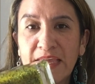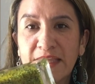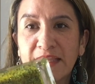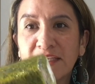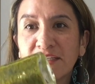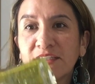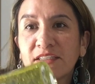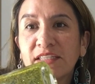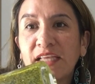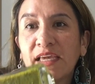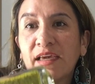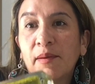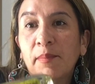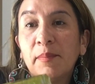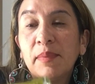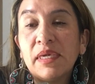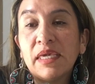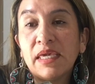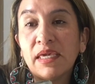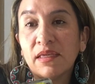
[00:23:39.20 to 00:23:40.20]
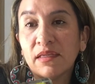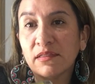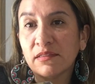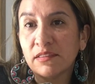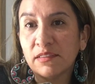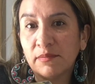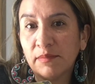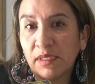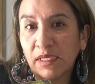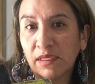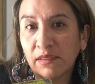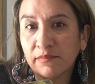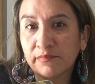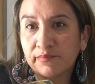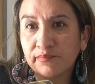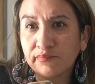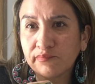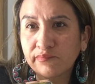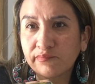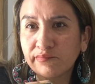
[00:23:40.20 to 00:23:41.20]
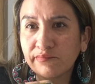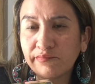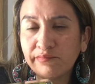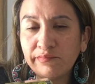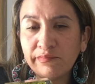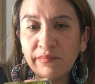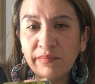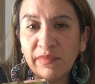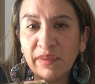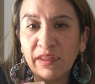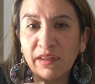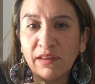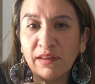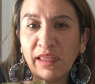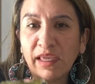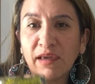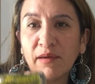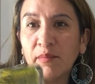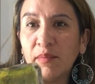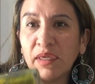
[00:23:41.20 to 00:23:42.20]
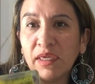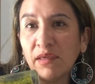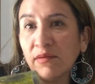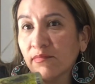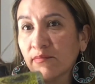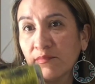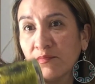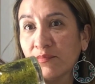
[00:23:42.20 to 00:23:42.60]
this looks like a bee to me. Like a bee.